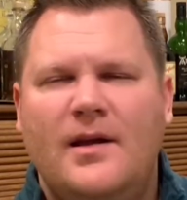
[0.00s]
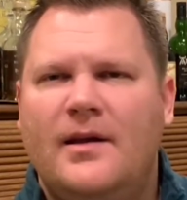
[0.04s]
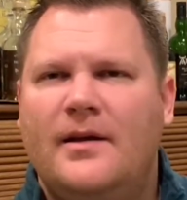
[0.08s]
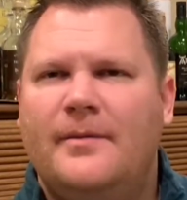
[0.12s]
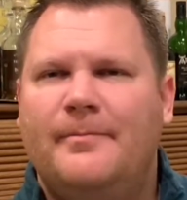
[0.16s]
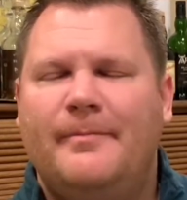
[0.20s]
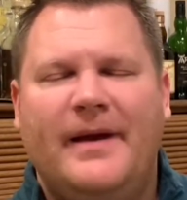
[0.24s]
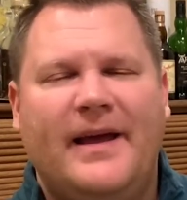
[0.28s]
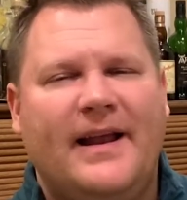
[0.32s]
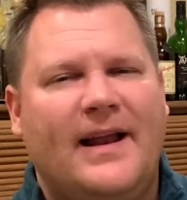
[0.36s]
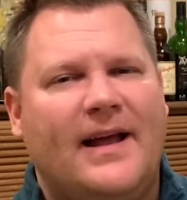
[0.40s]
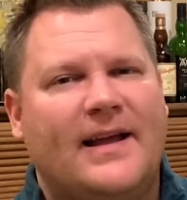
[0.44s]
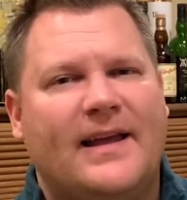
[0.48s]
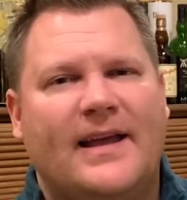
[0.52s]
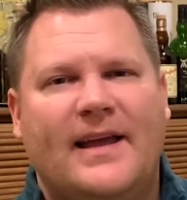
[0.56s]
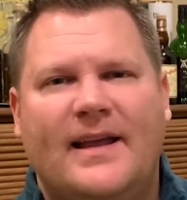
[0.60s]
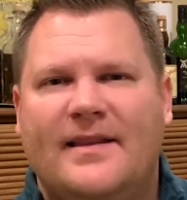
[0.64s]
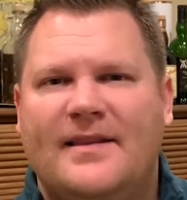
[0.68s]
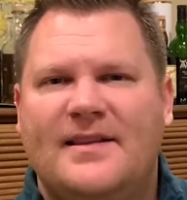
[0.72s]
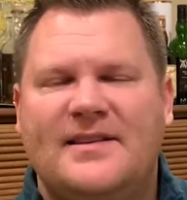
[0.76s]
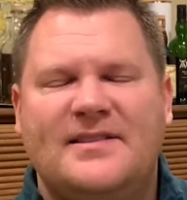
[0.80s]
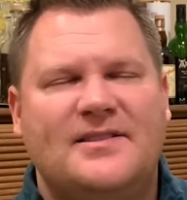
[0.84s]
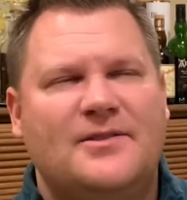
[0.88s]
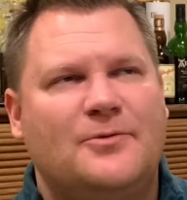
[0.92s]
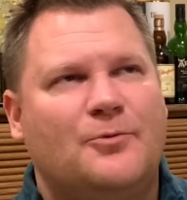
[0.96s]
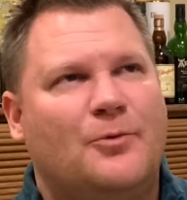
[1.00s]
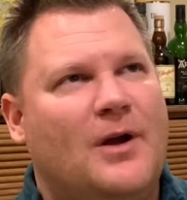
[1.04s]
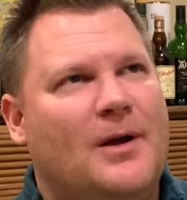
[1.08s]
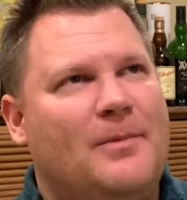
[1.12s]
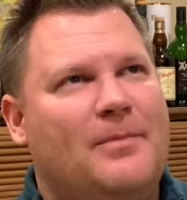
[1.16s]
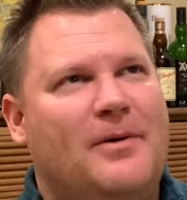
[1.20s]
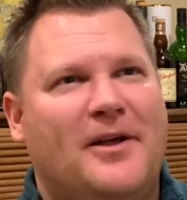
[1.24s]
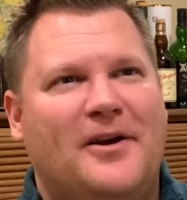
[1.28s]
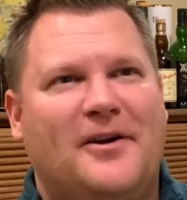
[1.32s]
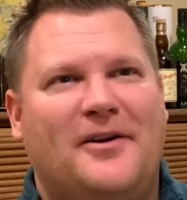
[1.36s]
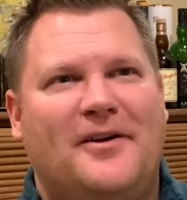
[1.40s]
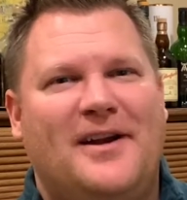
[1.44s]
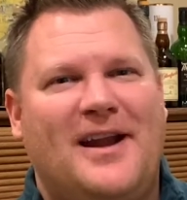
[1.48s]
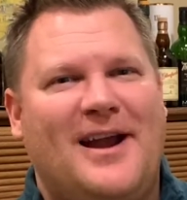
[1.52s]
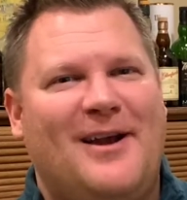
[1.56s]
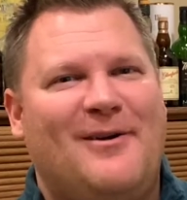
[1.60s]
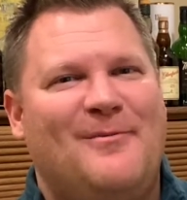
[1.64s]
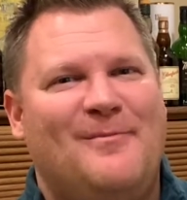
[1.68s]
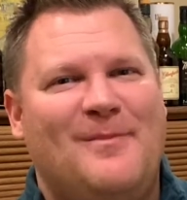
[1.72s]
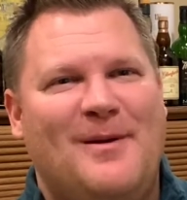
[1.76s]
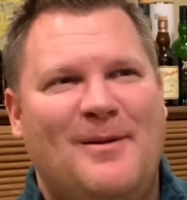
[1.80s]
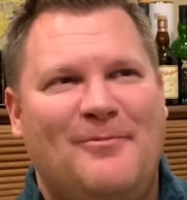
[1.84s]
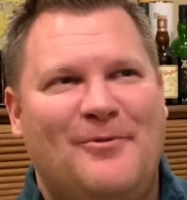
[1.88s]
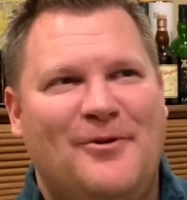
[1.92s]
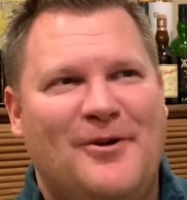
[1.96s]
again, this is way better than I
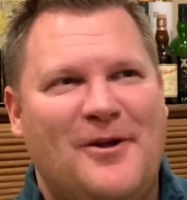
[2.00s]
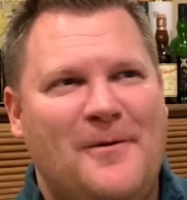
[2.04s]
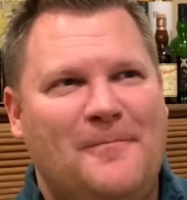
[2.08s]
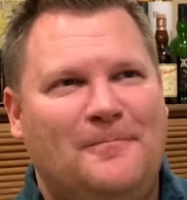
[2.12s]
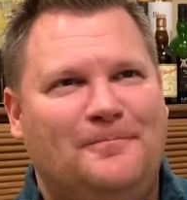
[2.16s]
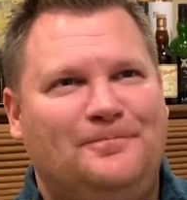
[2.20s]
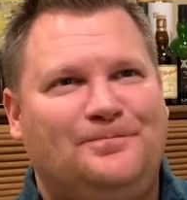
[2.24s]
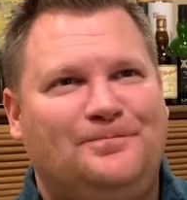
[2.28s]
remembered it.